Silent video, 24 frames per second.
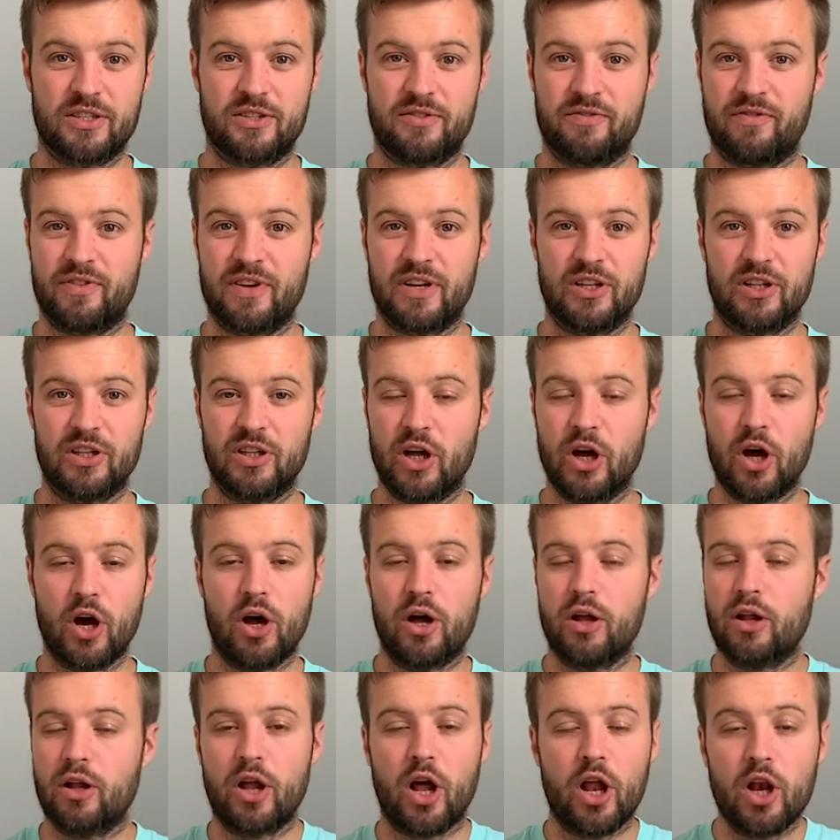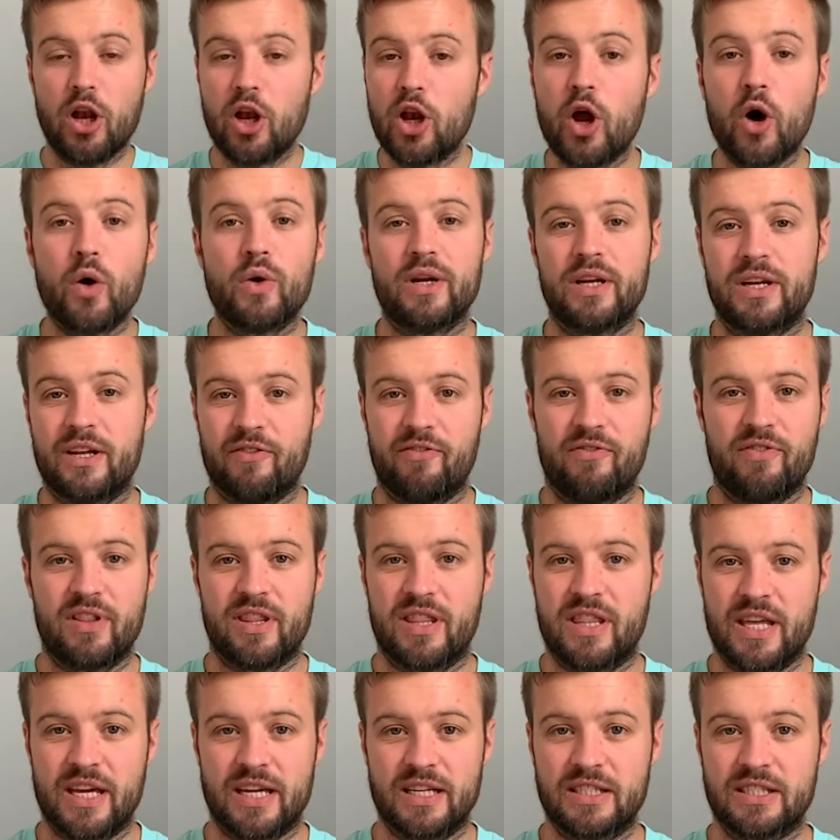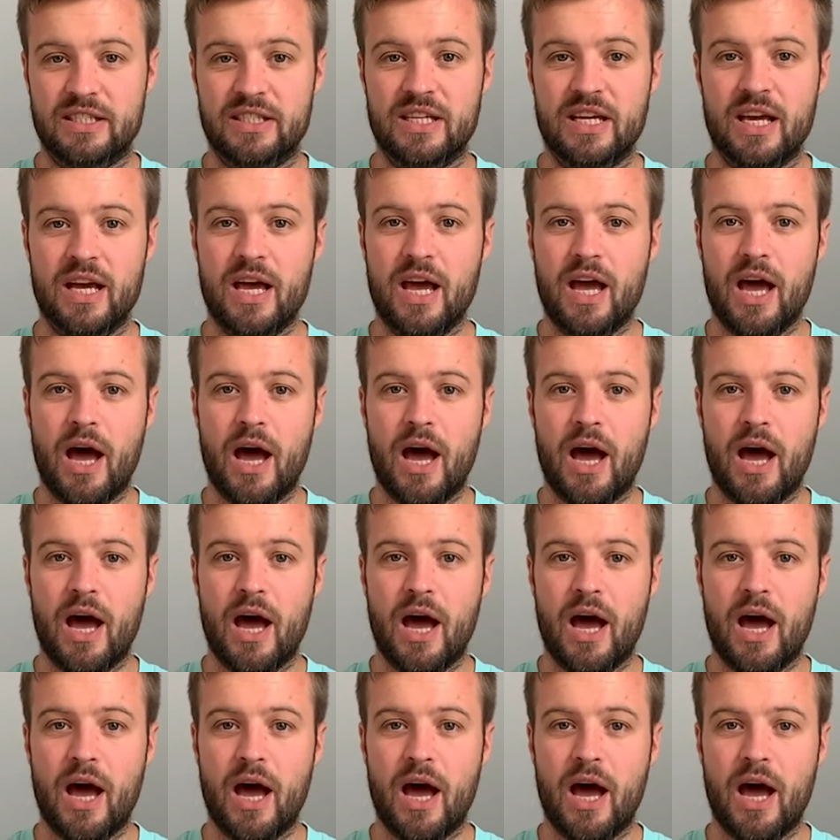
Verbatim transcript: us feel a load of different things,